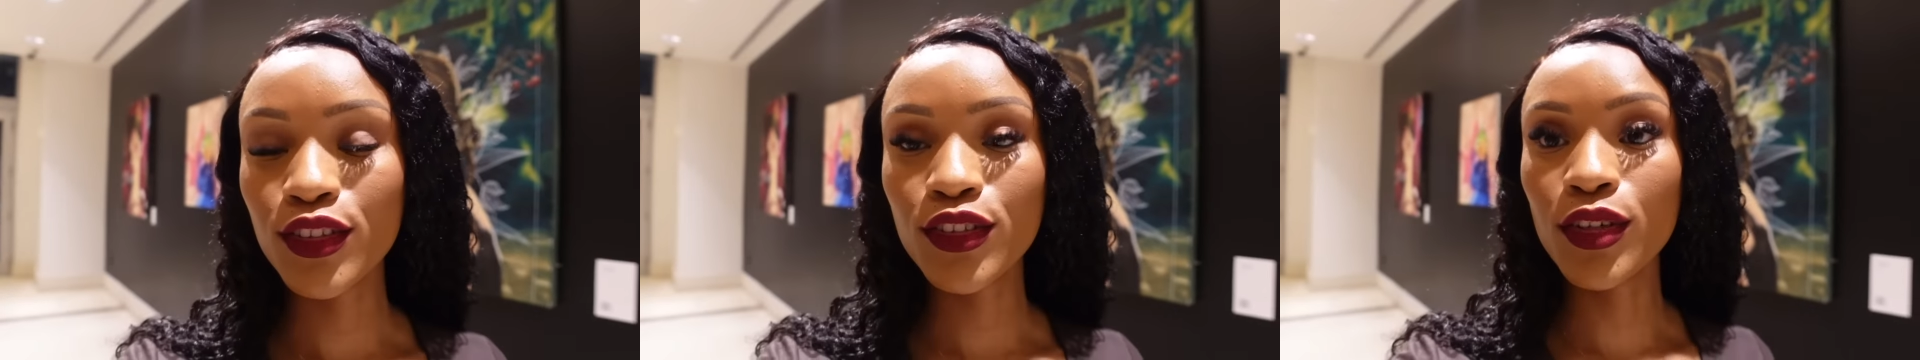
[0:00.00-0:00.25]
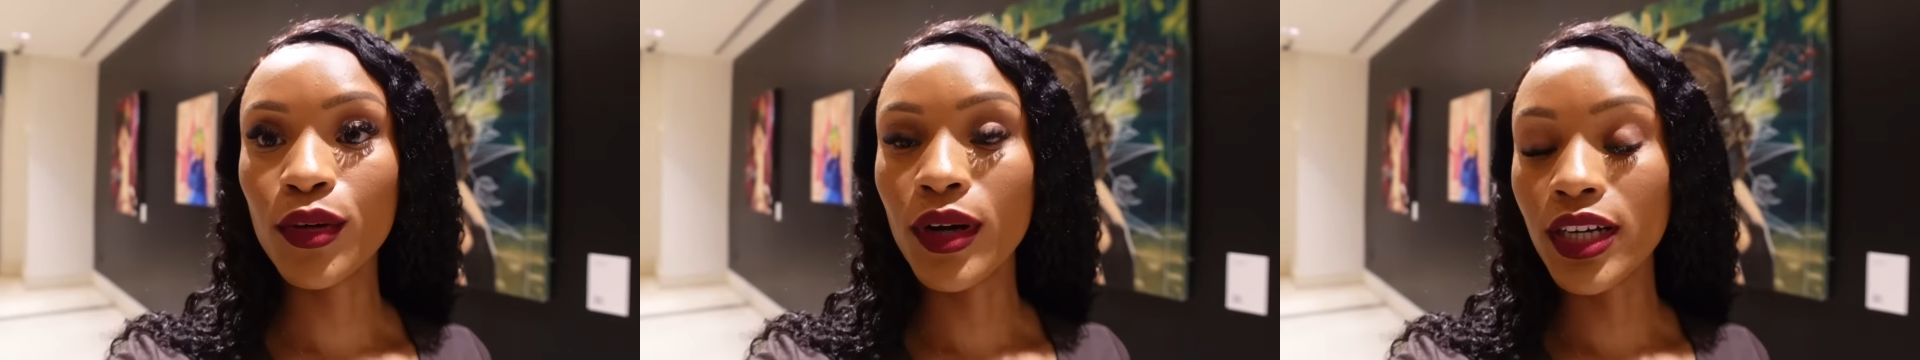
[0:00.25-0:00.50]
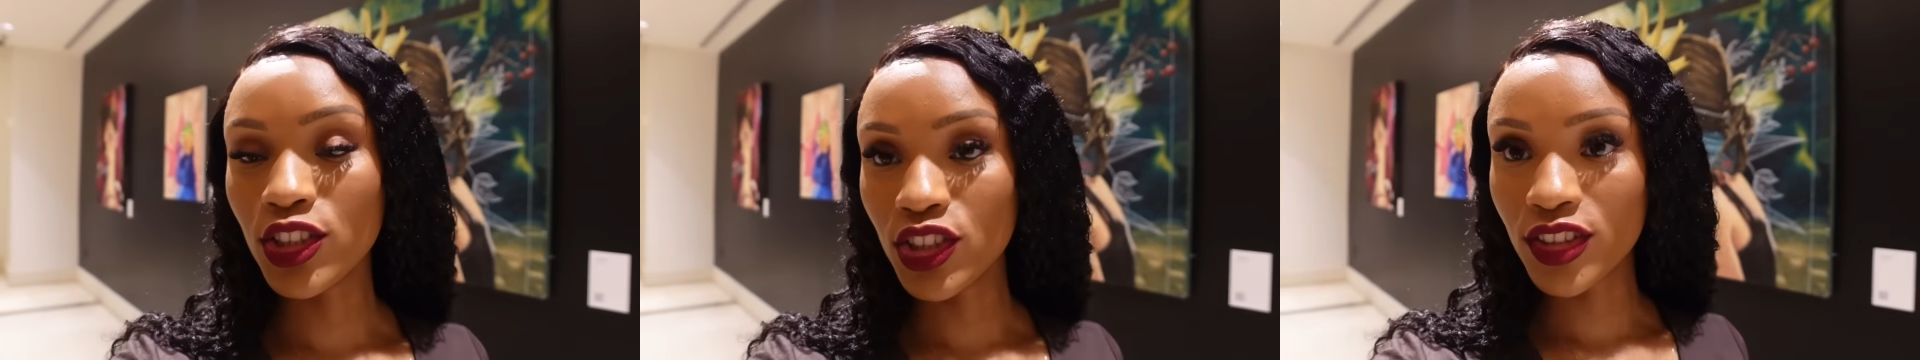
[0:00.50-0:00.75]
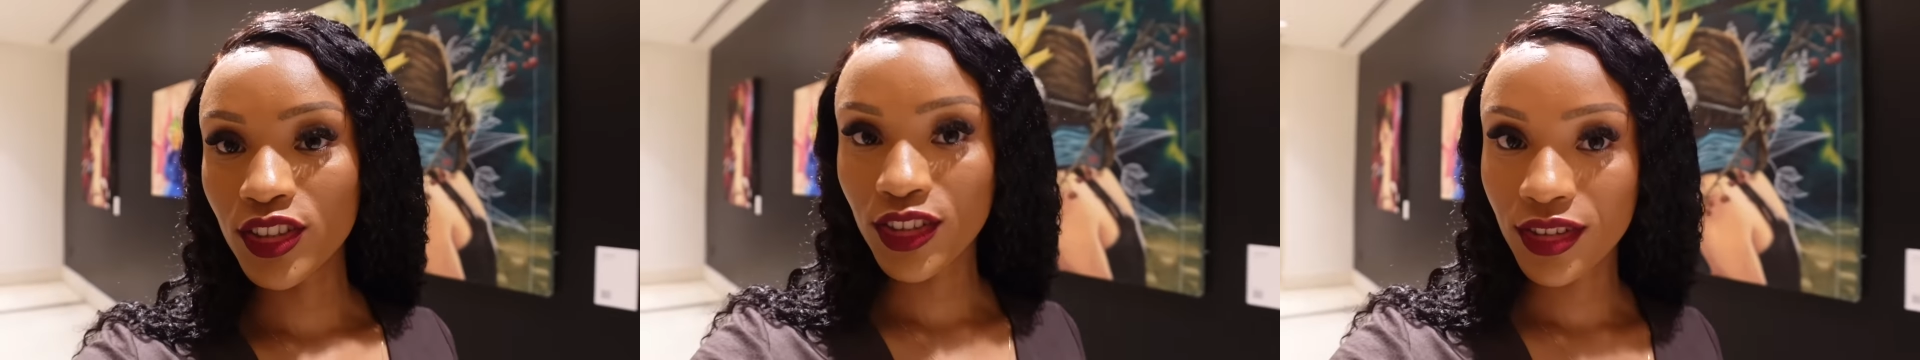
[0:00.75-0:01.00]
so I
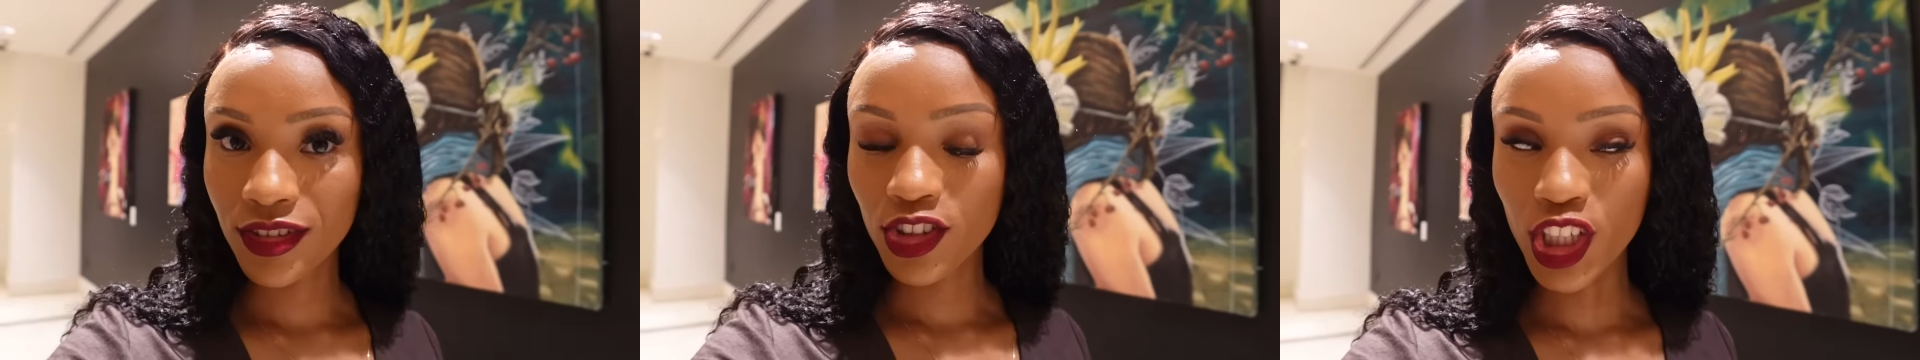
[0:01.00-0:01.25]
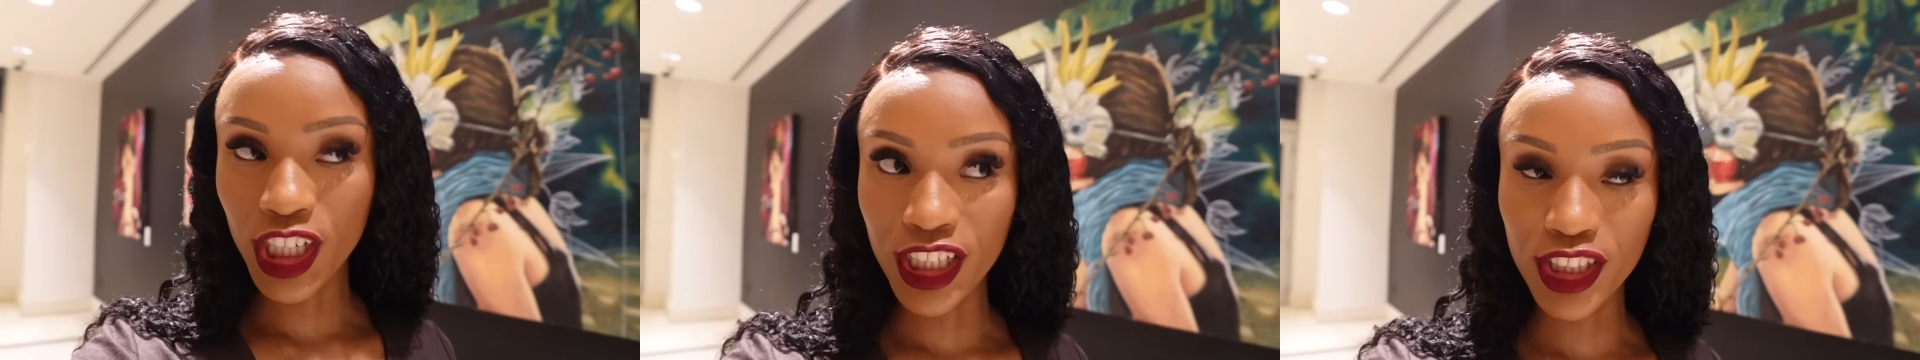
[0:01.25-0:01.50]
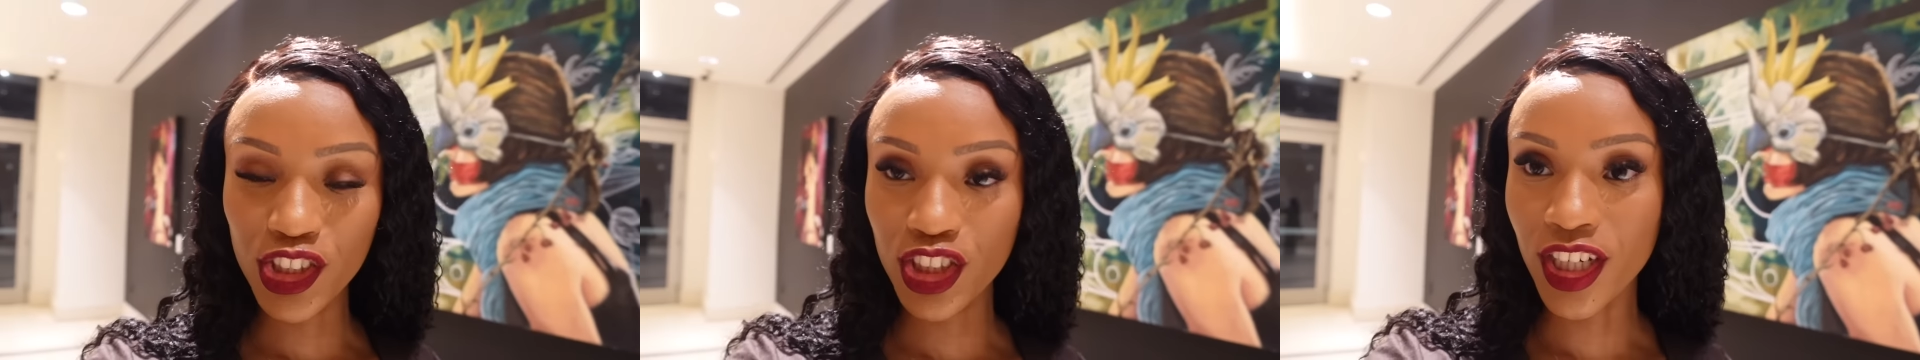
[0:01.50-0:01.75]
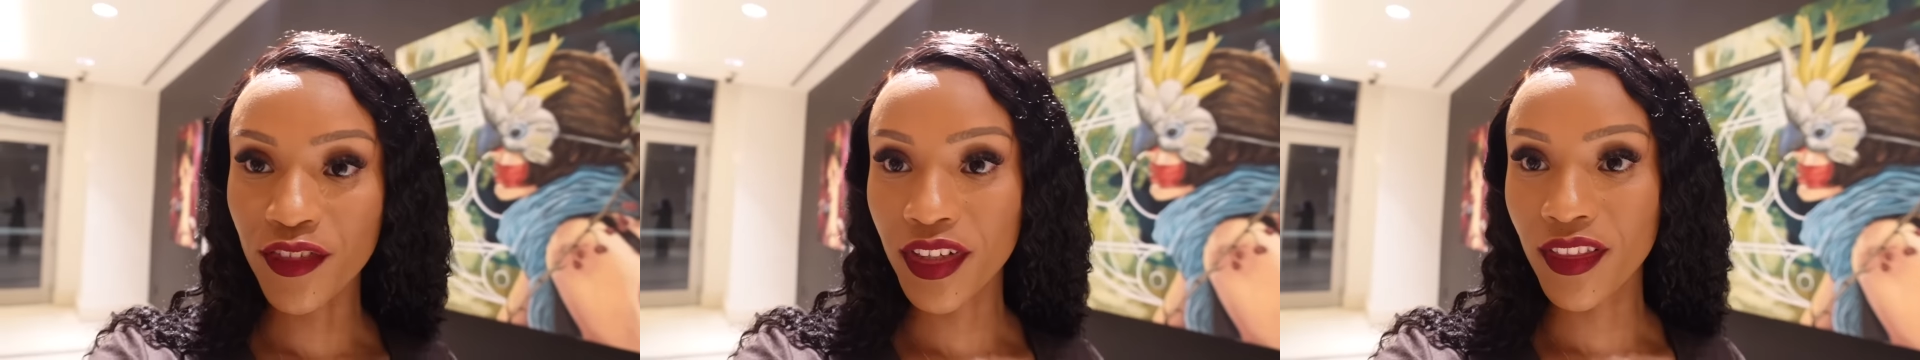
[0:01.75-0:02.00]
just changed
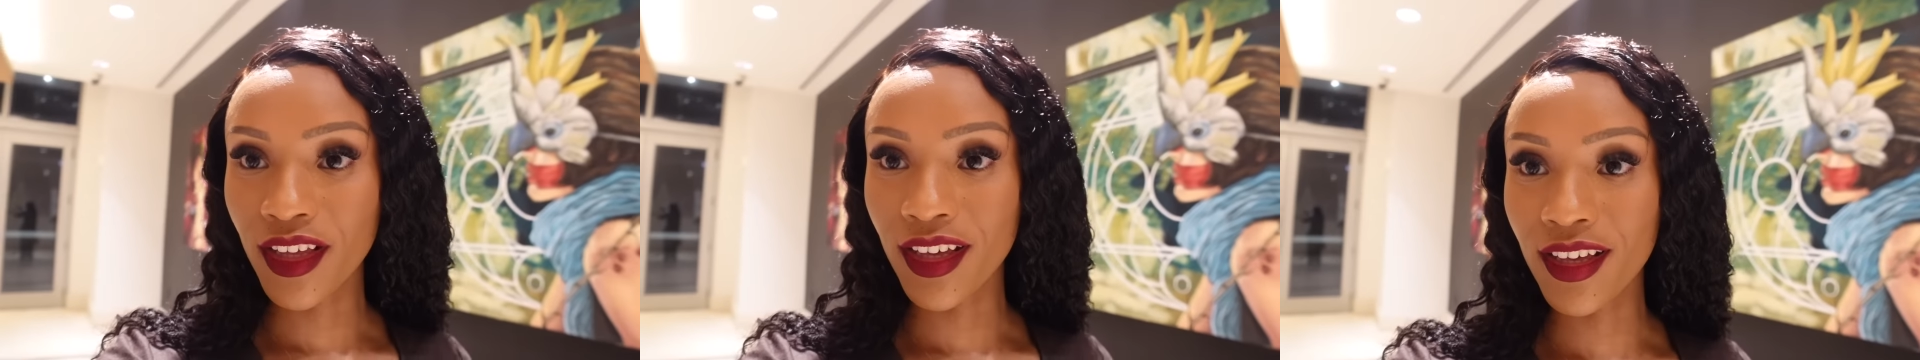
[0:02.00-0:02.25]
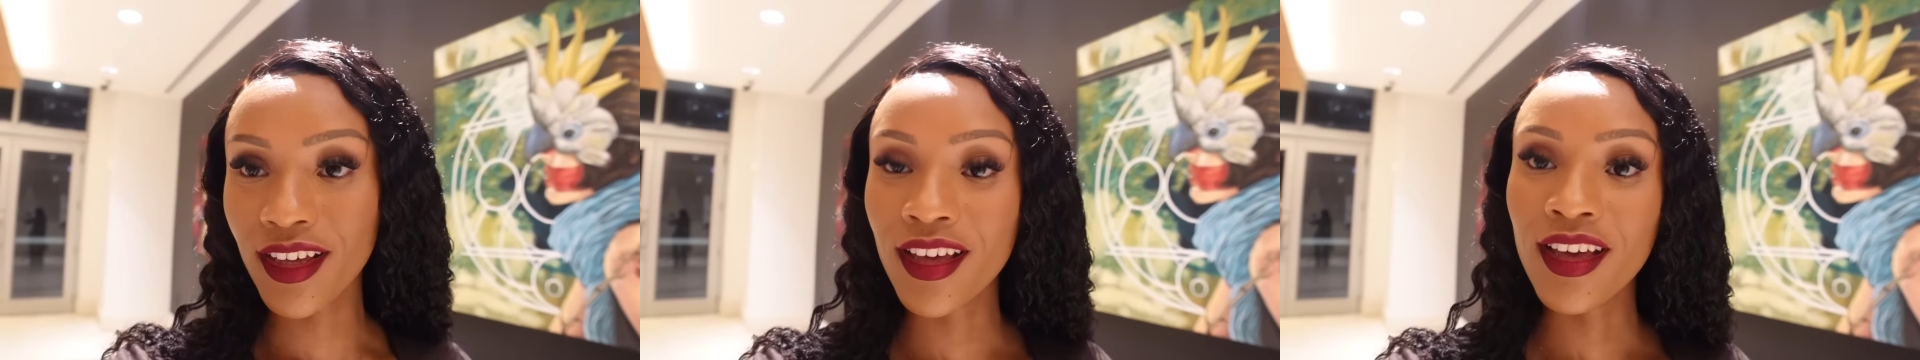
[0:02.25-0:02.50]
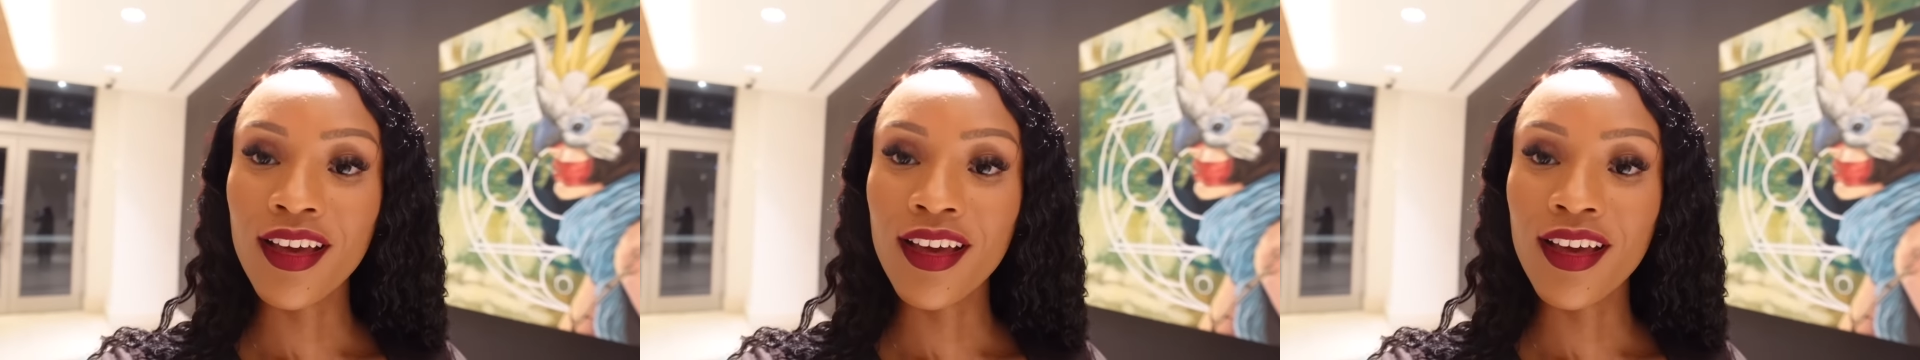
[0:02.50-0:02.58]
and everything